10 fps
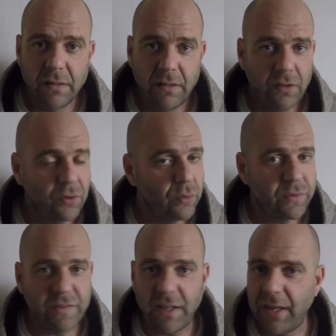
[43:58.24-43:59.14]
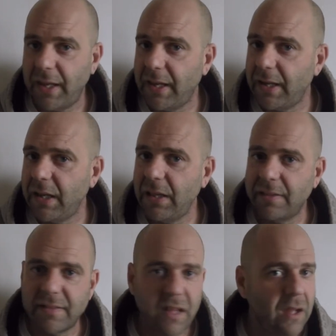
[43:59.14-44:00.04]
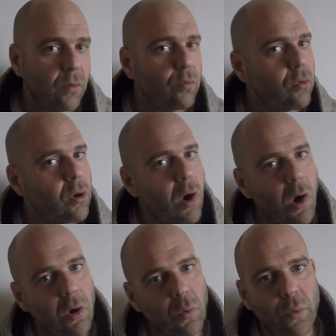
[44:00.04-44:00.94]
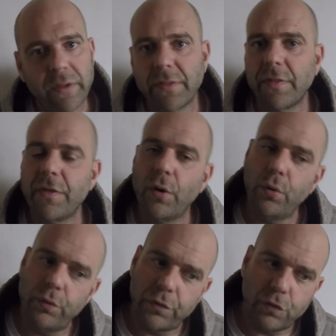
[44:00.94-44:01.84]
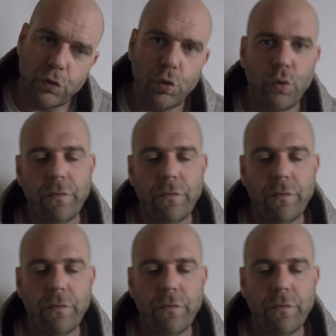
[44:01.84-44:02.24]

You don't see anything wrong with those two